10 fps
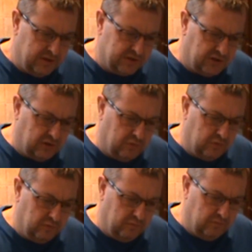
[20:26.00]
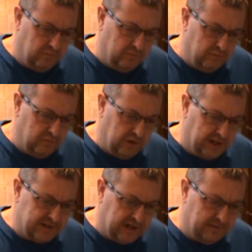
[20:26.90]
So, like
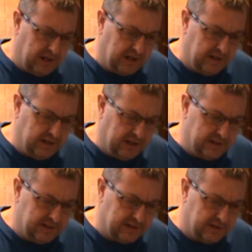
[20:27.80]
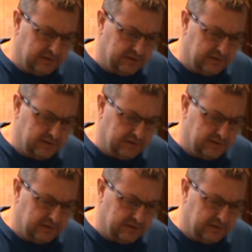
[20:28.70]
I say, back in '96,